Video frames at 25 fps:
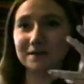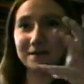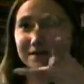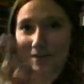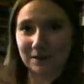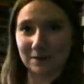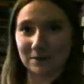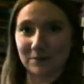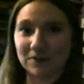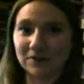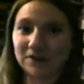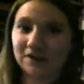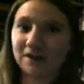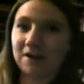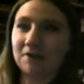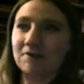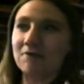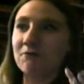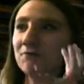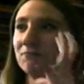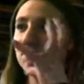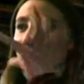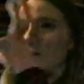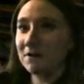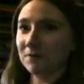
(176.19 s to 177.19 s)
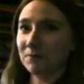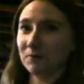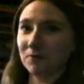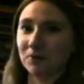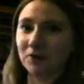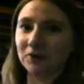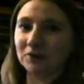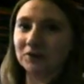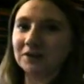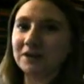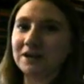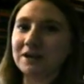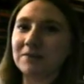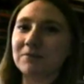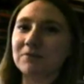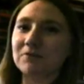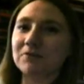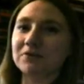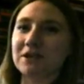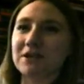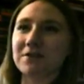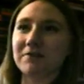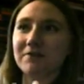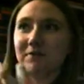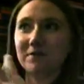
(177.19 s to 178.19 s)
separate in the real world to keep
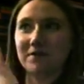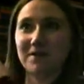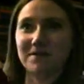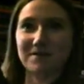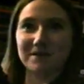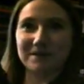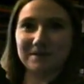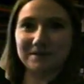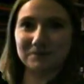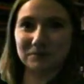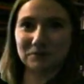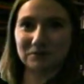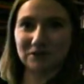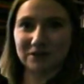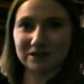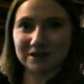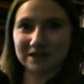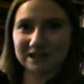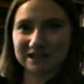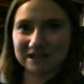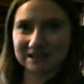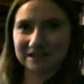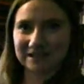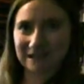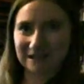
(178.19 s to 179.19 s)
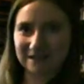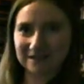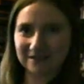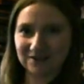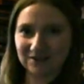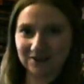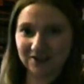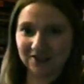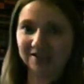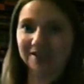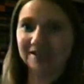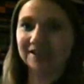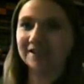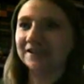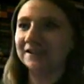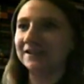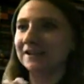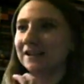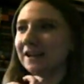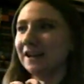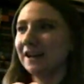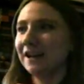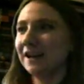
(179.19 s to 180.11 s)
yourself a bit more centered, and